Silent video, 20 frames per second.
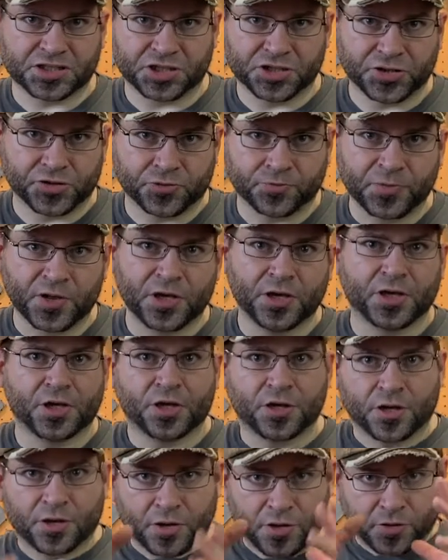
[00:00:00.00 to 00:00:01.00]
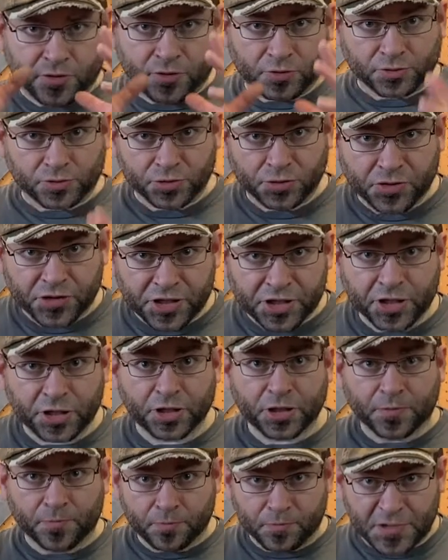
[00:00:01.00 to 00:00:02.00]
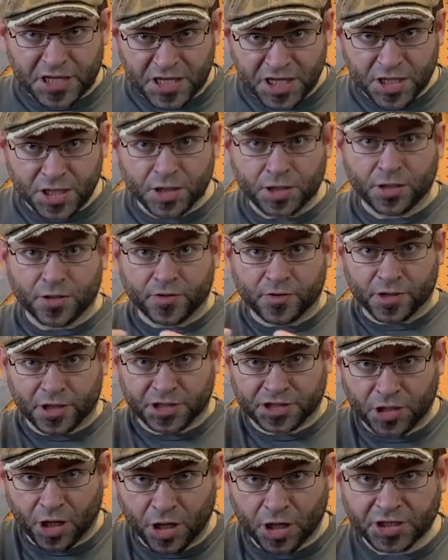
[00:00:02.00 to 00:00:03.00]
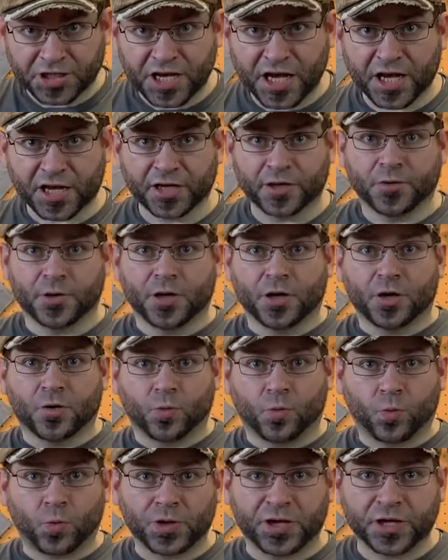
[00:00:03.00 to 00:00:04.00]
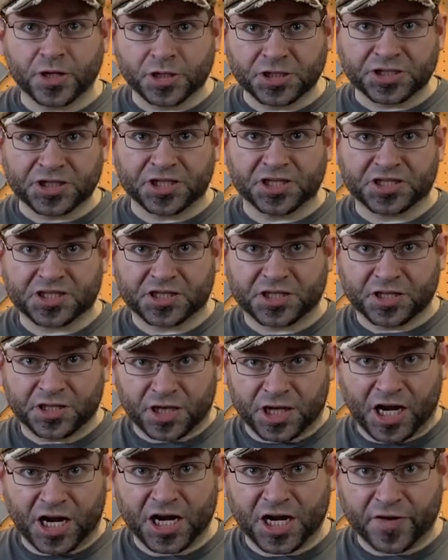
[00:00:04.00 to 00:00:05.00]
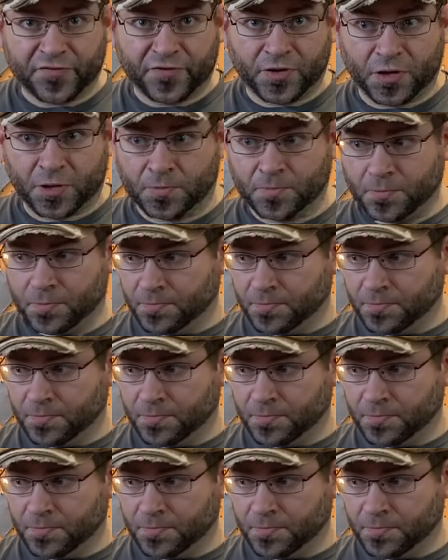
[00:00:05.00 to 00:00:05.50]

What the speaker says: you. The luthier, me, the guitar tech, we're just kind of a